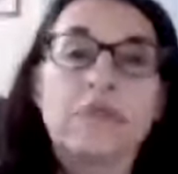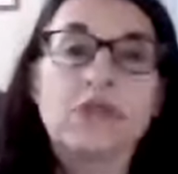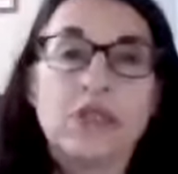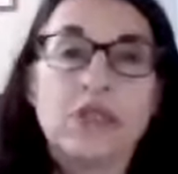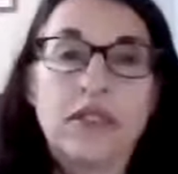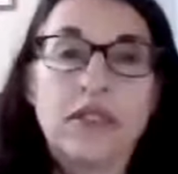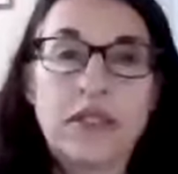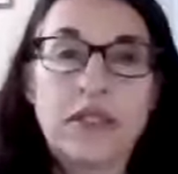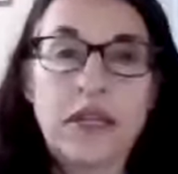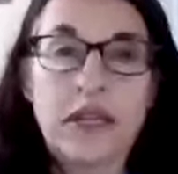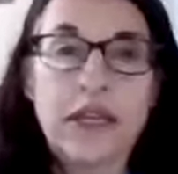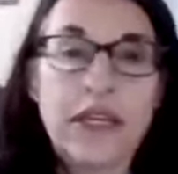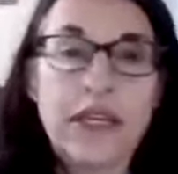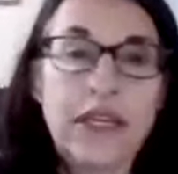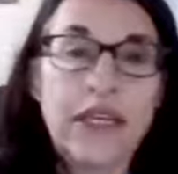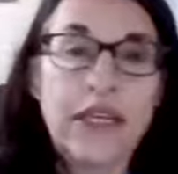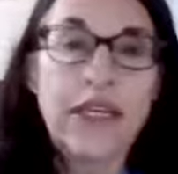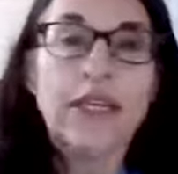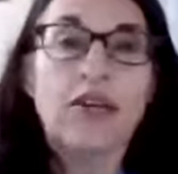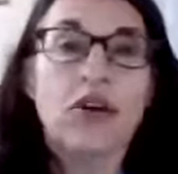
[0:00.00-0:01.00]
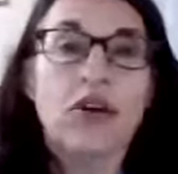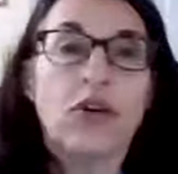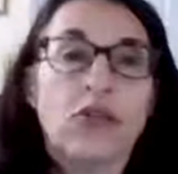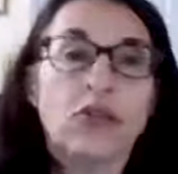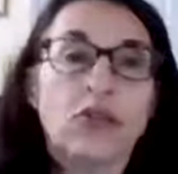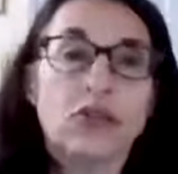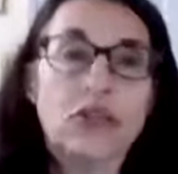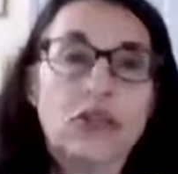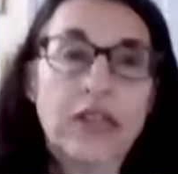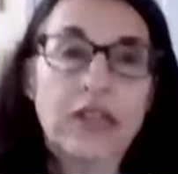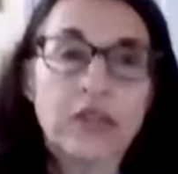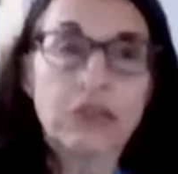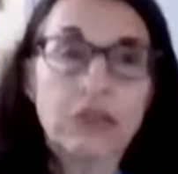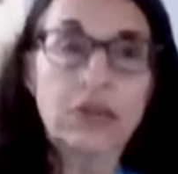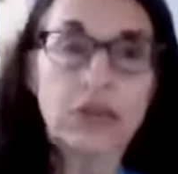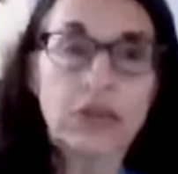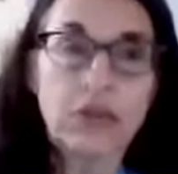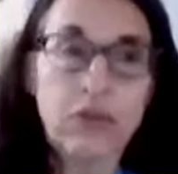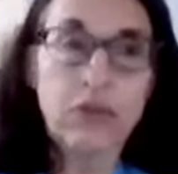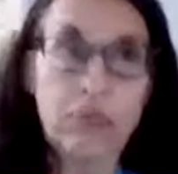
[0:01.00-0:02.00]
just said, he knows that's
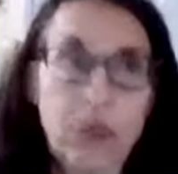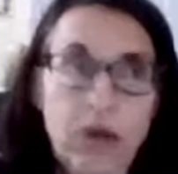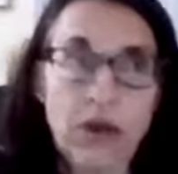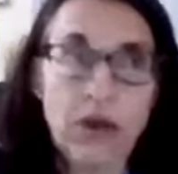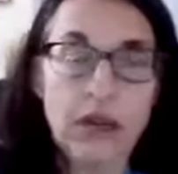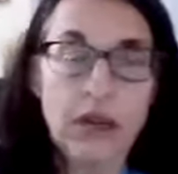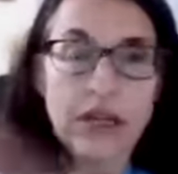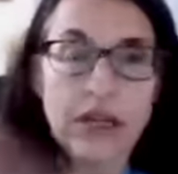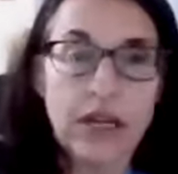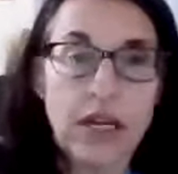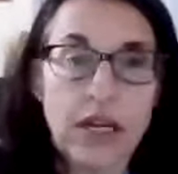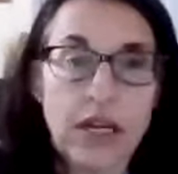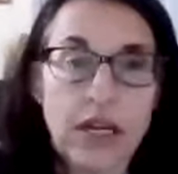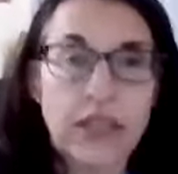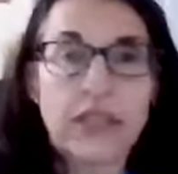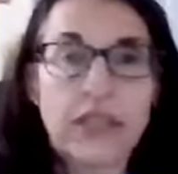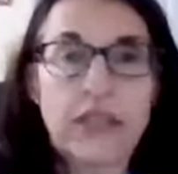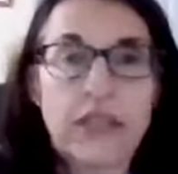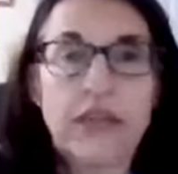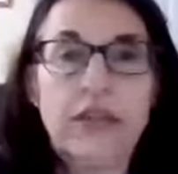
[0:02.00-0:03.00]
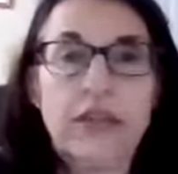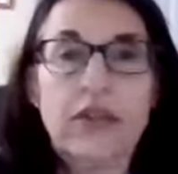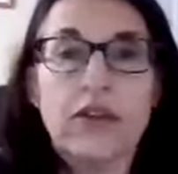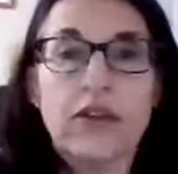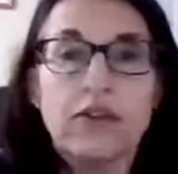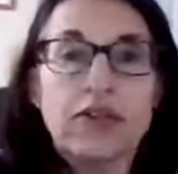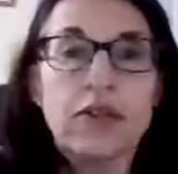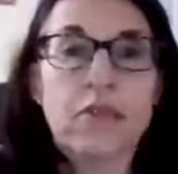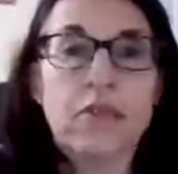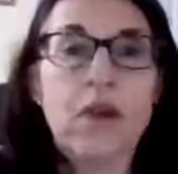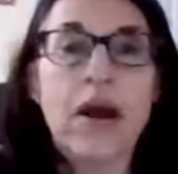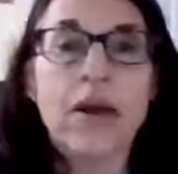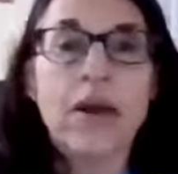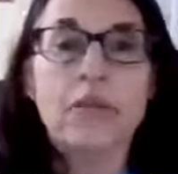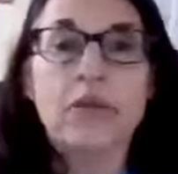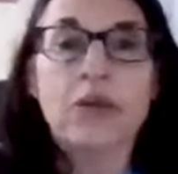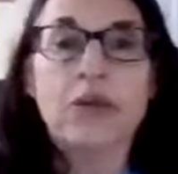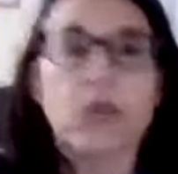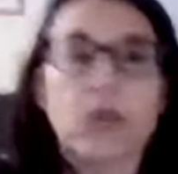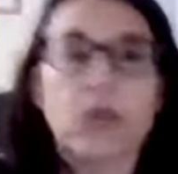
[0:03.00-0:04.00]
what a grammarian does, and there's
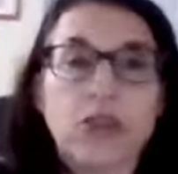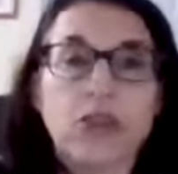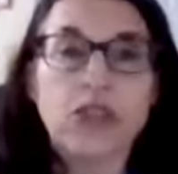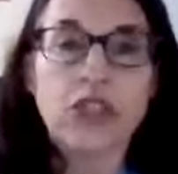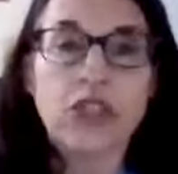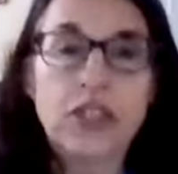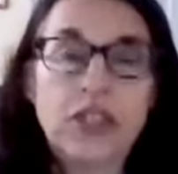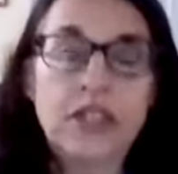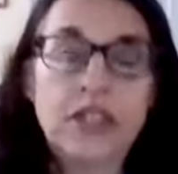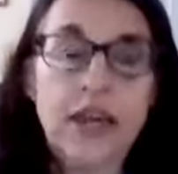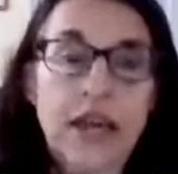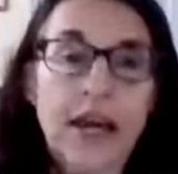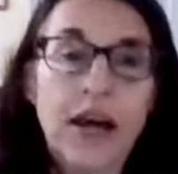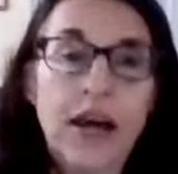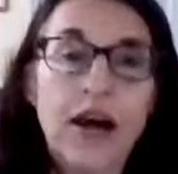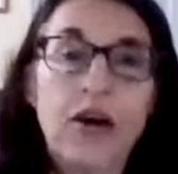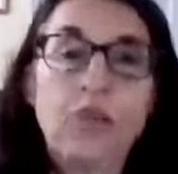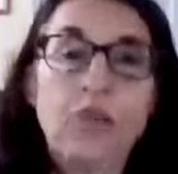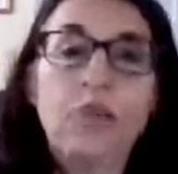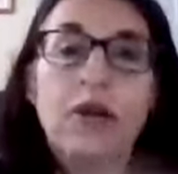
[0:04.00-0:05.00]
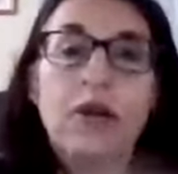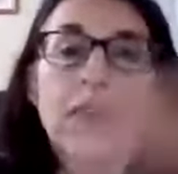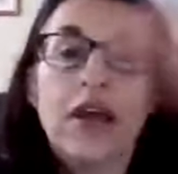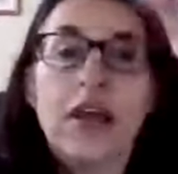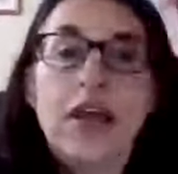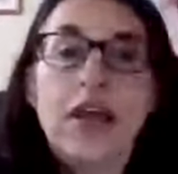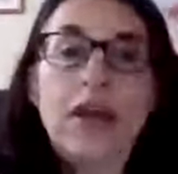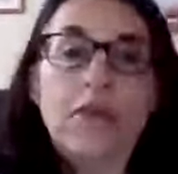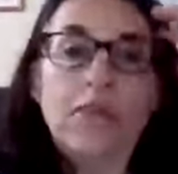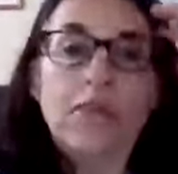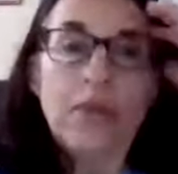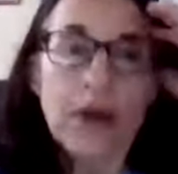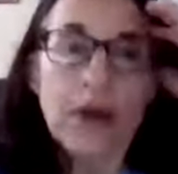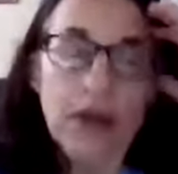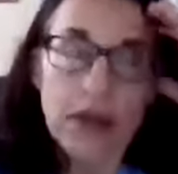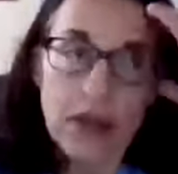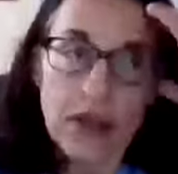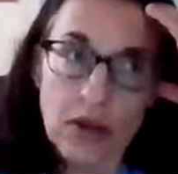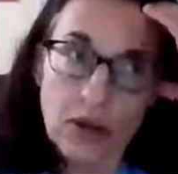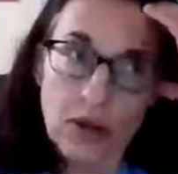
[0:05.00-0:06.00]
probably a worksheet to help,
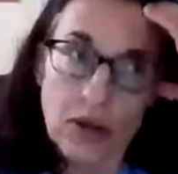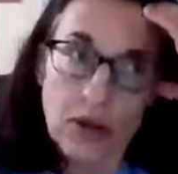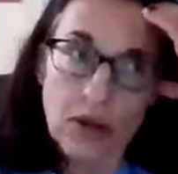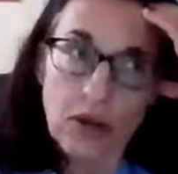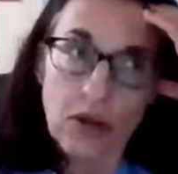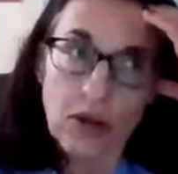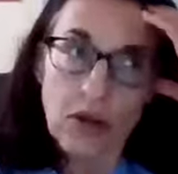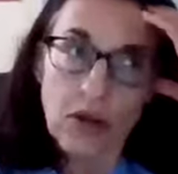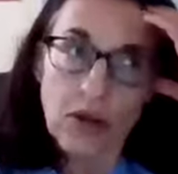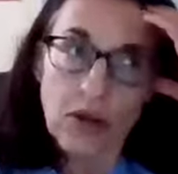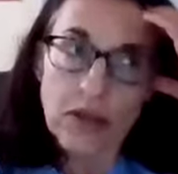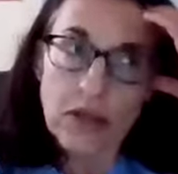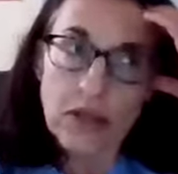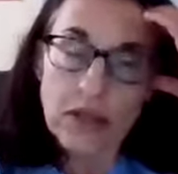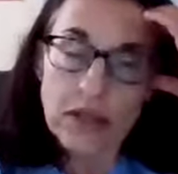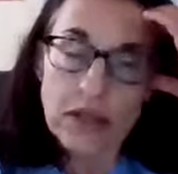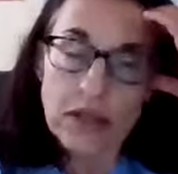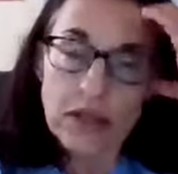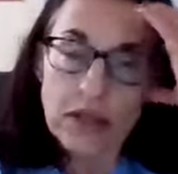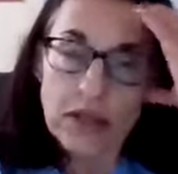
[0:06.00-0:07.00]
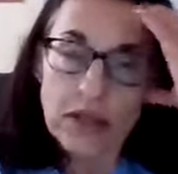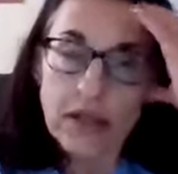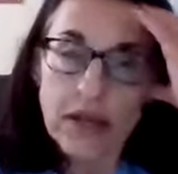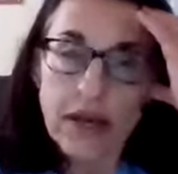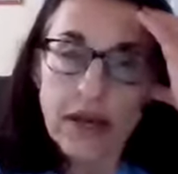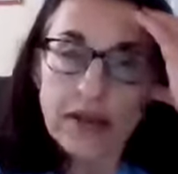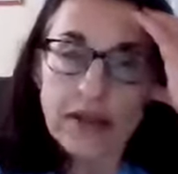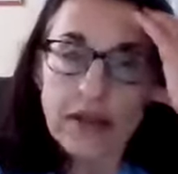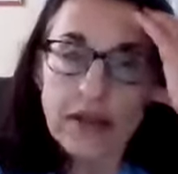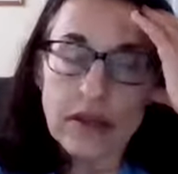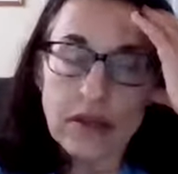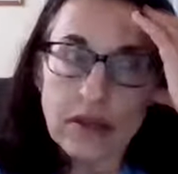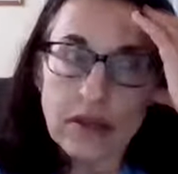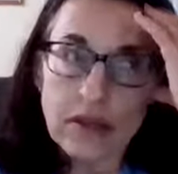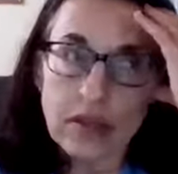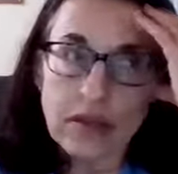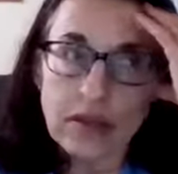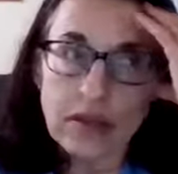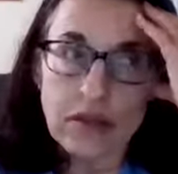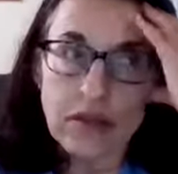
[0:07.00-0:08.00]
but I think we
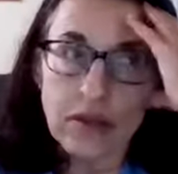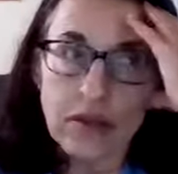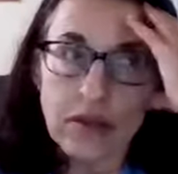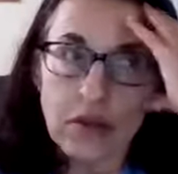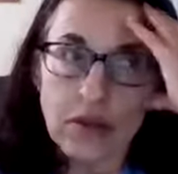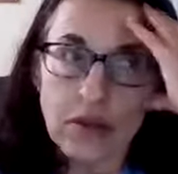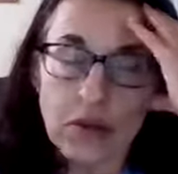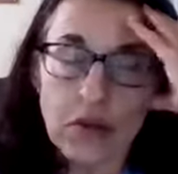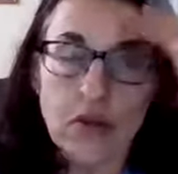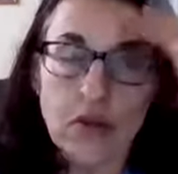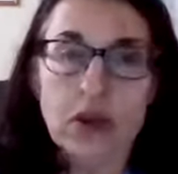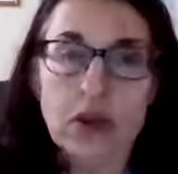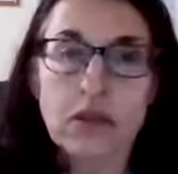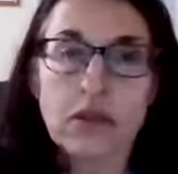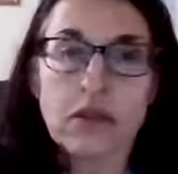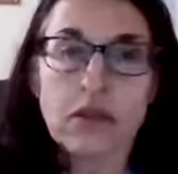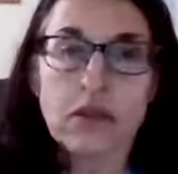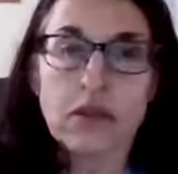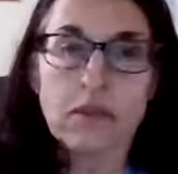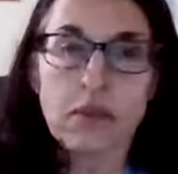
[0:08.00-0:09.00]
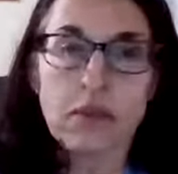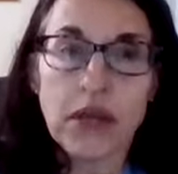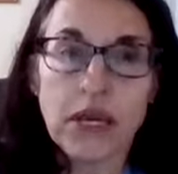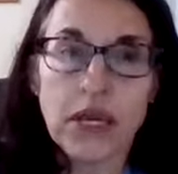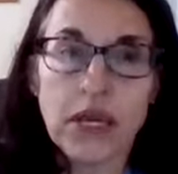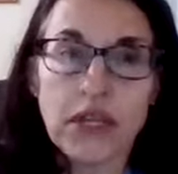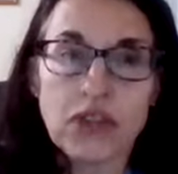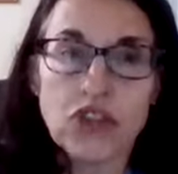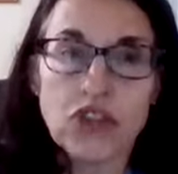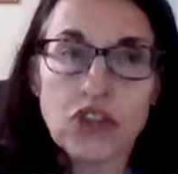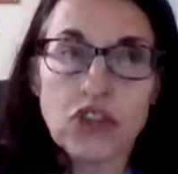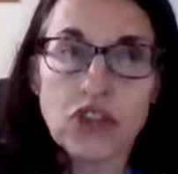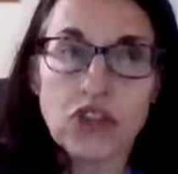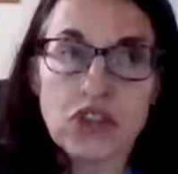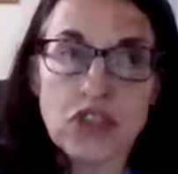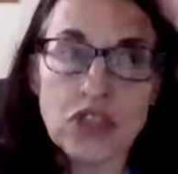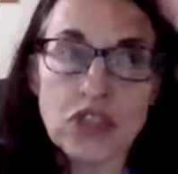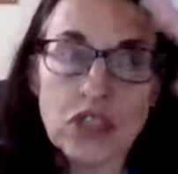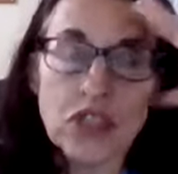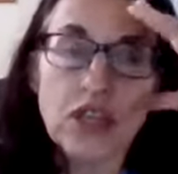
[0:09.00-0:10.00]
need to develop a one-page
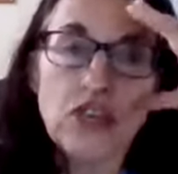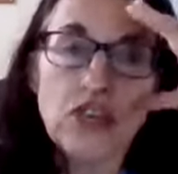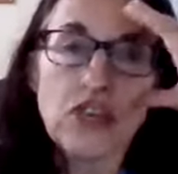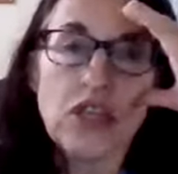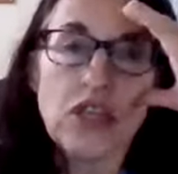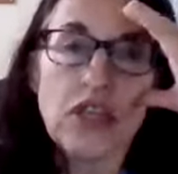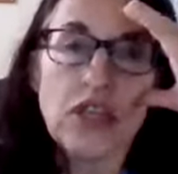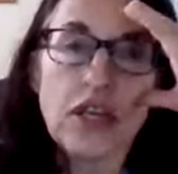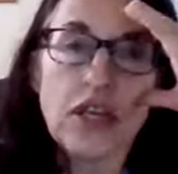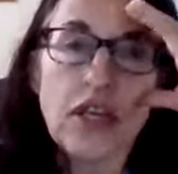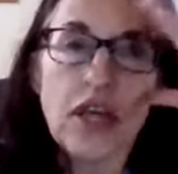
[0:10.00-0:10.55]
cheat sheet